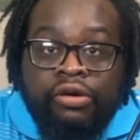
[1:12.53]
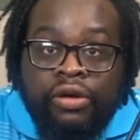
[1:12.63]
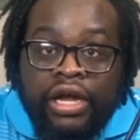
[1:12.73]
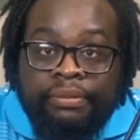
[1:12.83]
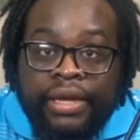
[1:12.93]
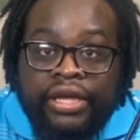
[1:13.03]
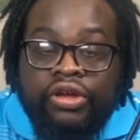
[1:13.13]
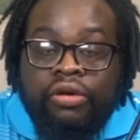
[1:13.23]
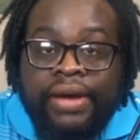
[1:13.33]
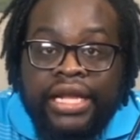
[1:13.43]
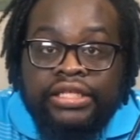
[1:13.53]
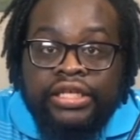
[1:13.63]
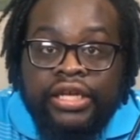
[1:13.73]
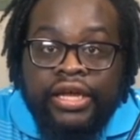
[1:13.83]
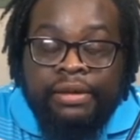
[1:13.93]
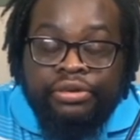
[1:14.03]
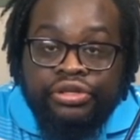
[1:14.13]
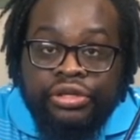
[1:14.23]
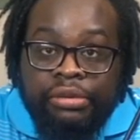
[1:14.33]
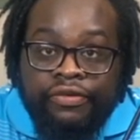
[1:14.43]
recommend you go back to
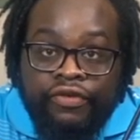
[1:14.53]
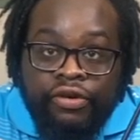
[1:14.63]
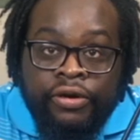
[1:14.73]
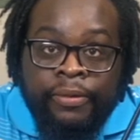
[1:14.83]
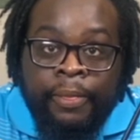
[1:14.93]
episode number 4